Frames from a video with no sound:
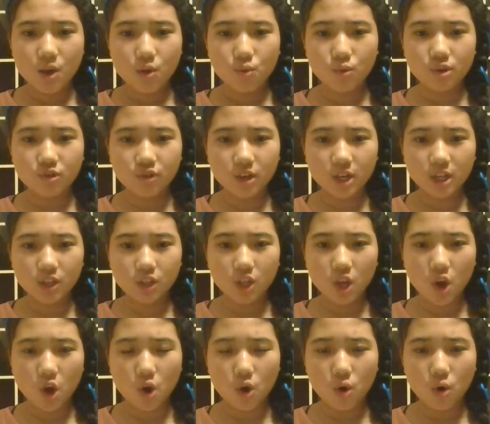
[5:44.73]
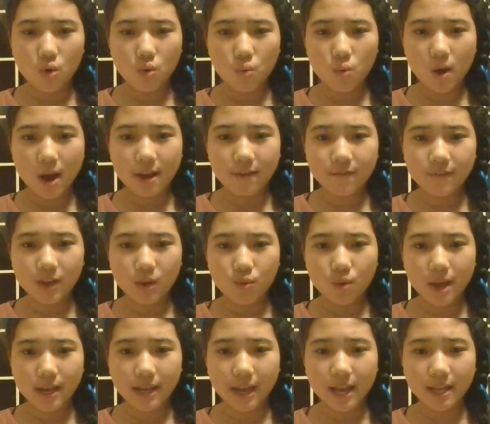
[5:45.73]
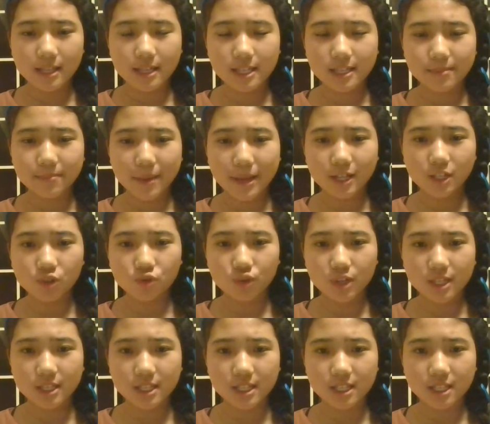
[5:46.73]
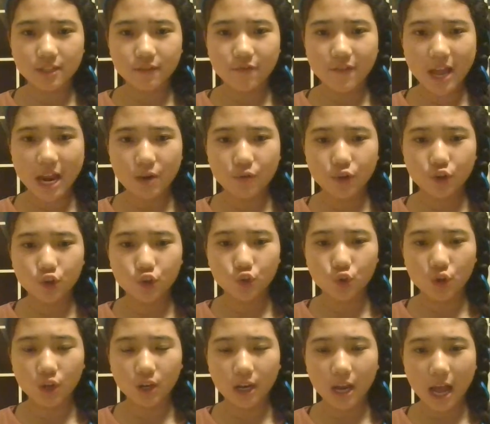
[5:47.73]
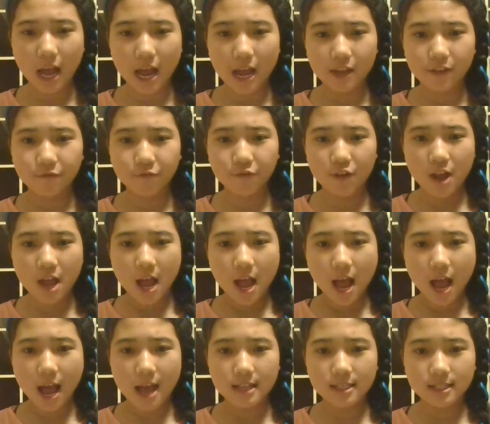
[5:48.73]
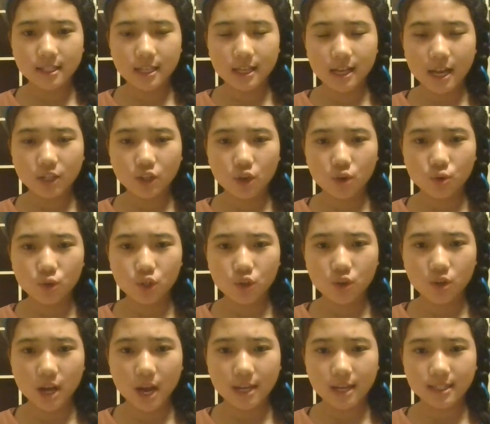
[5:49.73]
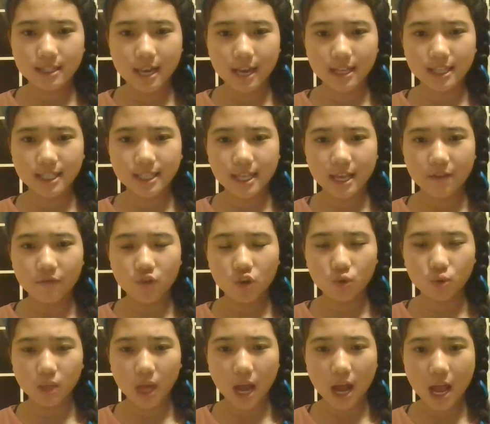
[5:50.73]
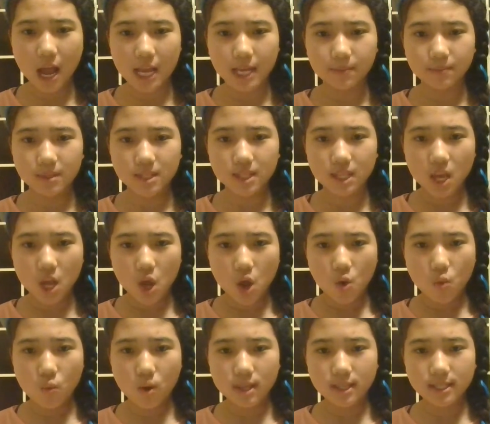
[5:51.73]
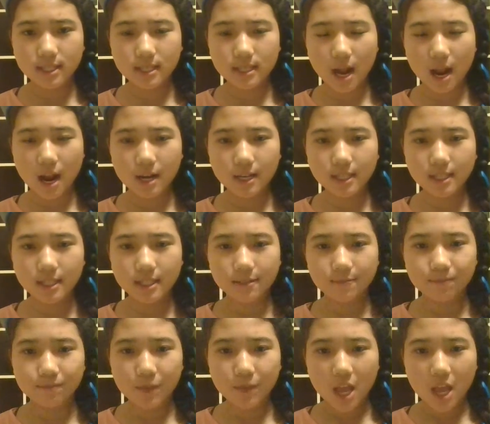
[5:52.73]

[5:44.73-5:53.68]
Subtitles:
We really know why VY Canis Majoris is very short life. I think I told you guys like several times. When stars,